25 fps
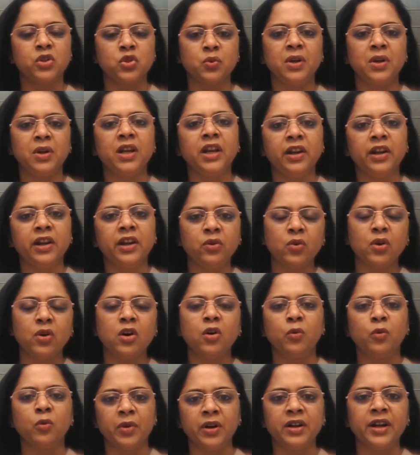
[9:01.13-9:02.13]
which will lead to
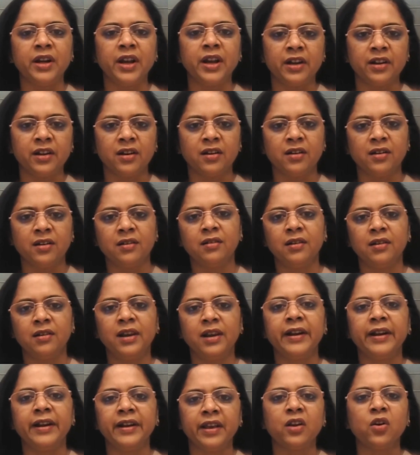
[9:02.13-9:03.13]
an open
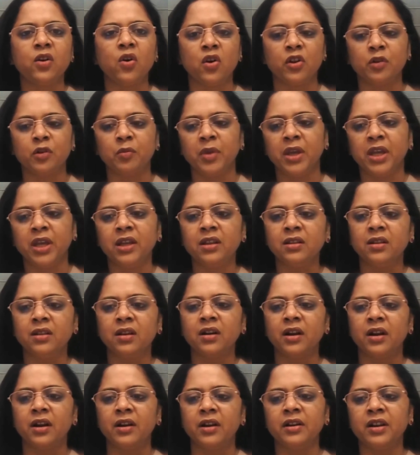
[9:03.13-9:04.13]
data-led economy in
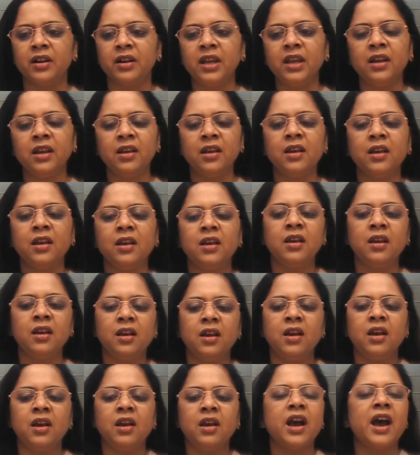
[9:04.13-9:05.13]
the country.
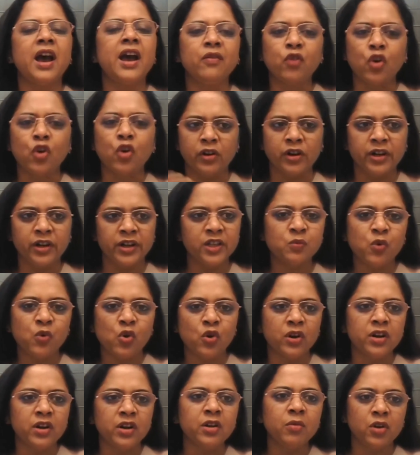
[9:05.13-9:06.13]
I've already
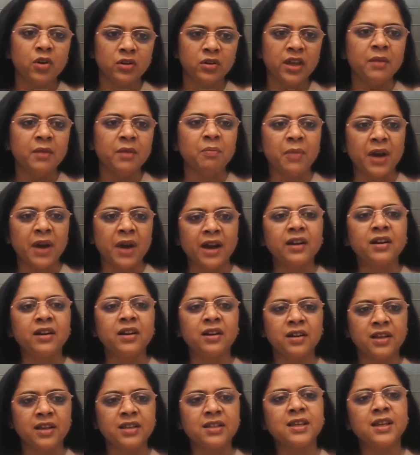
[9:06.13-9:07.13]
spoken about the impact
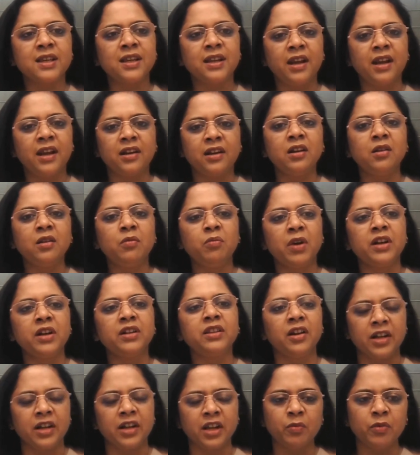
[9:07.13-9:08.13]
it has created,
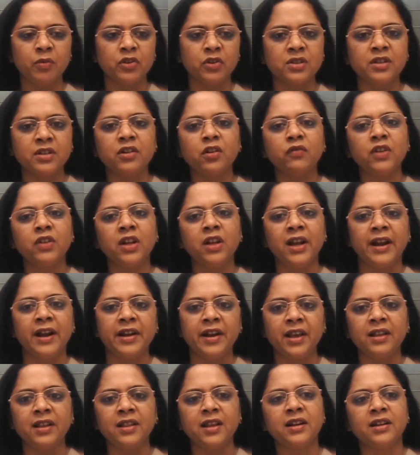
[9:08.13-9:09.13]
but 30% of the
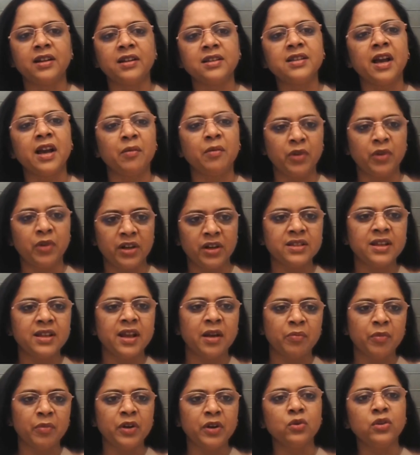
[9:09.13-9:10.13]
lending that has happened
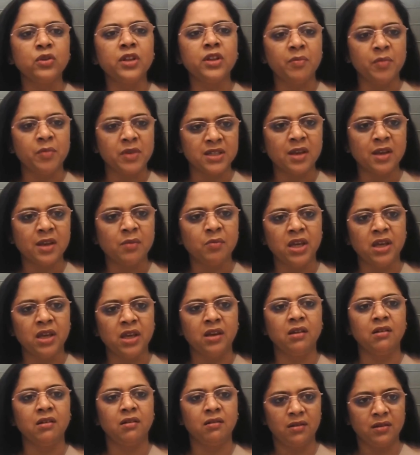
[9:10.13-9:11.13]
to the
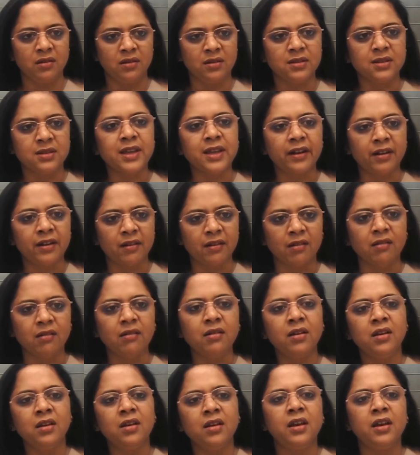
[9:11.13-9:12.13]
MSME sector.